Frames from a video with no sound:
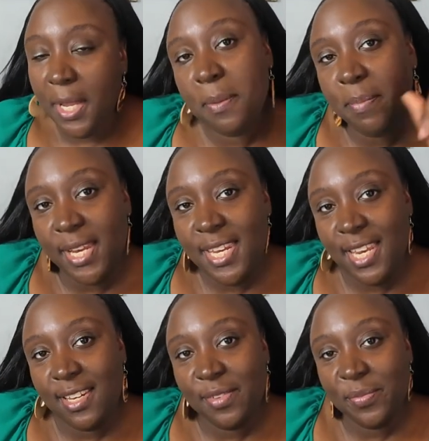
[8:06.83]
In
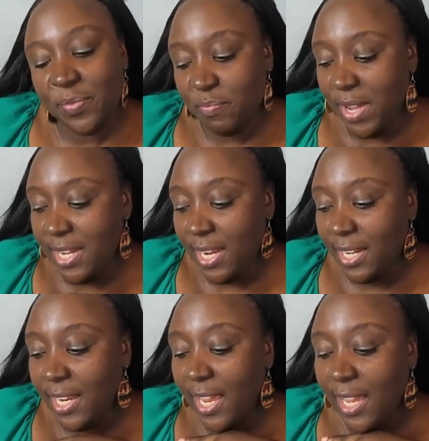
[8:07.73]
Benin,
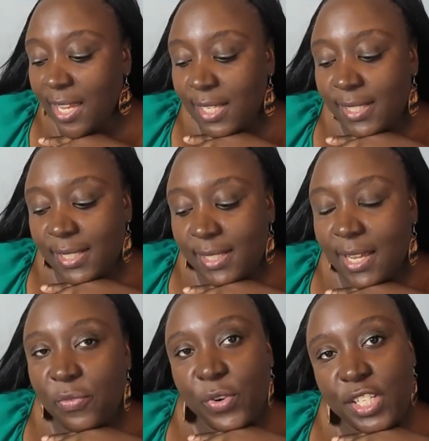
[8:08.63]
Benin is
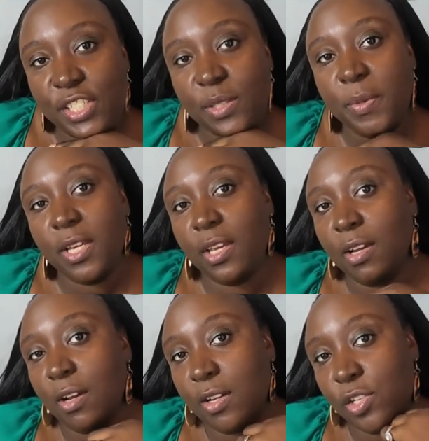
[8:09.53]
a
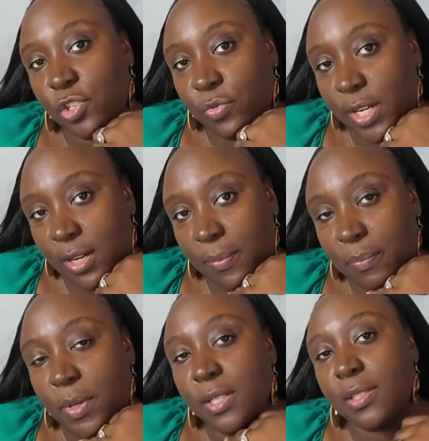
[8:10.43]
French-speaking country,
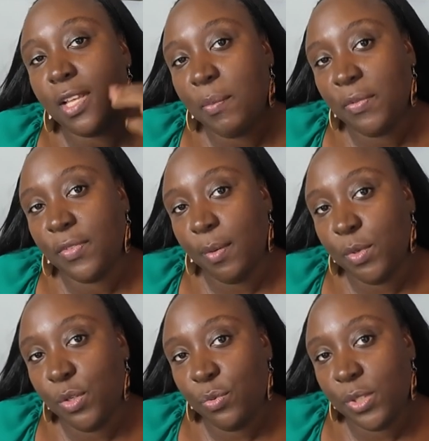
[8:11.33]
but some of
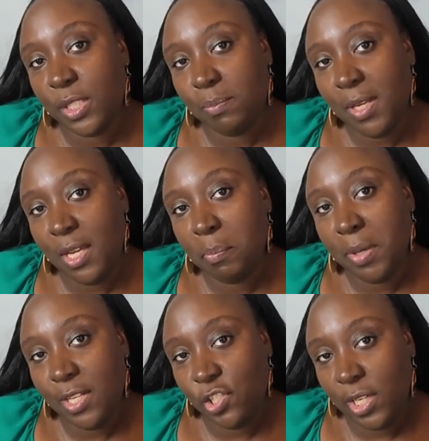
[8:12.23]
them do speak
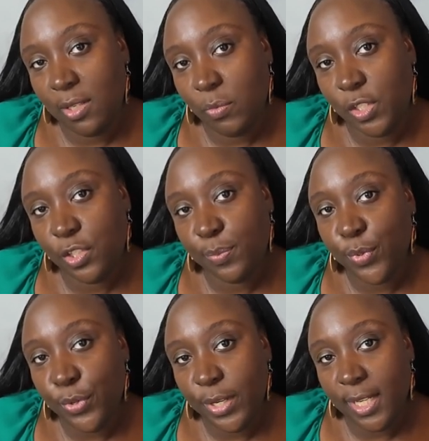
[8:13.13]
Pidgin, which is
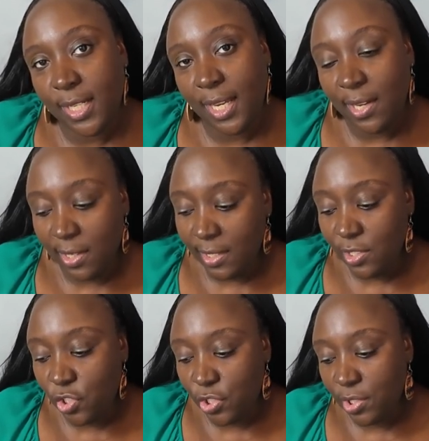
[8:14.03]
broken
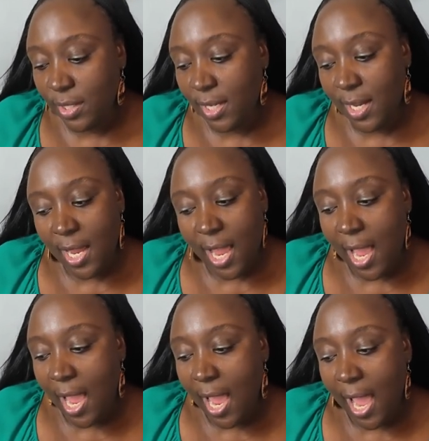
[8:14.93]
English.
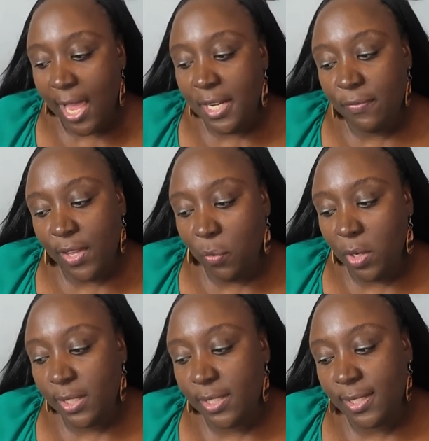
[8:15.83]
And if they
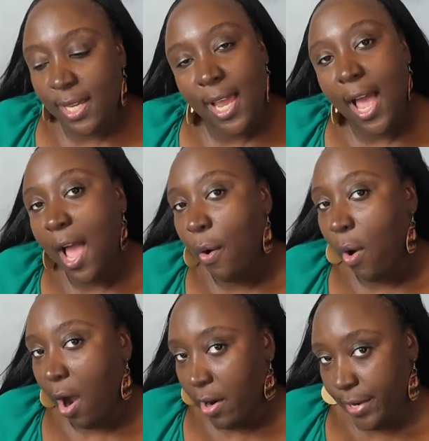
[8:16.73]
want to say,
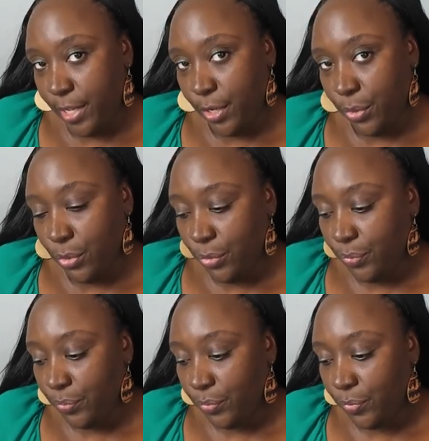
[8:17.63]
"How are
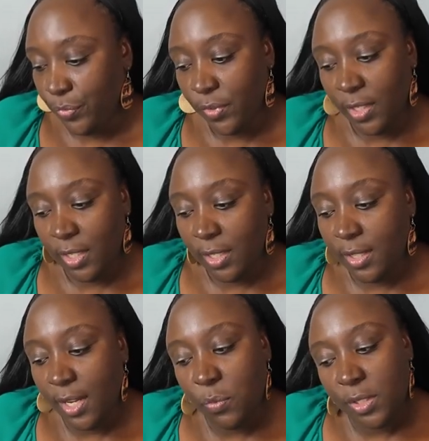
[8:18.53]
you?"
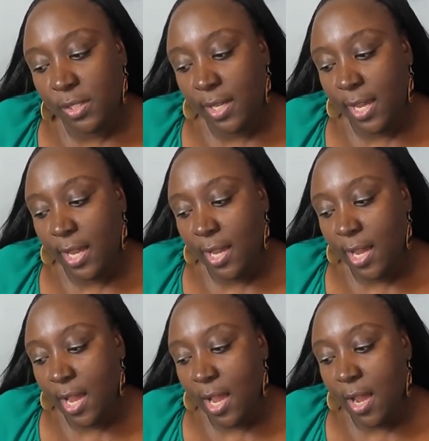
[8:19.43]
they would say,
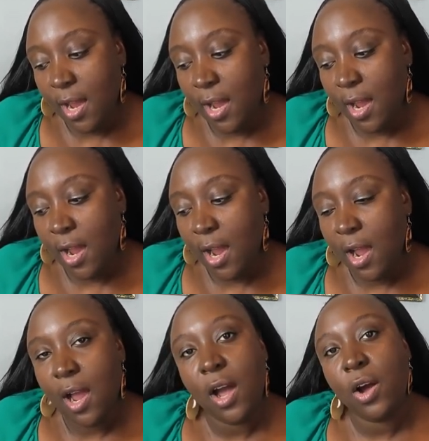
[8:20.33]

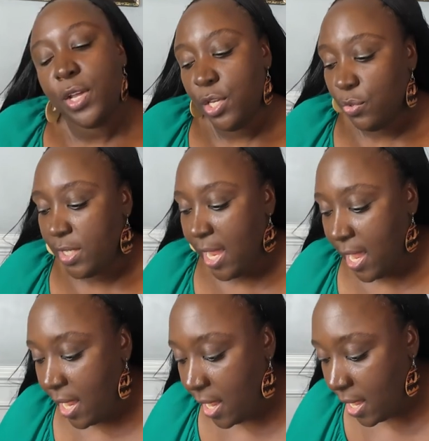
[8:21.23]
"How you
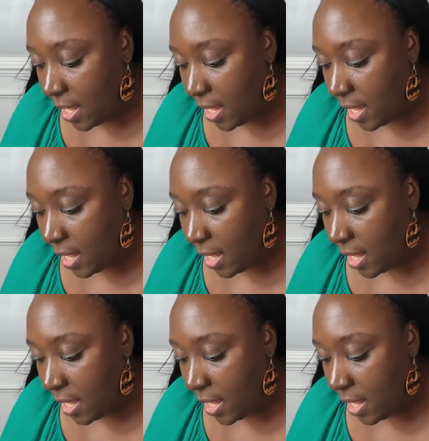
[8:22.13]
de?"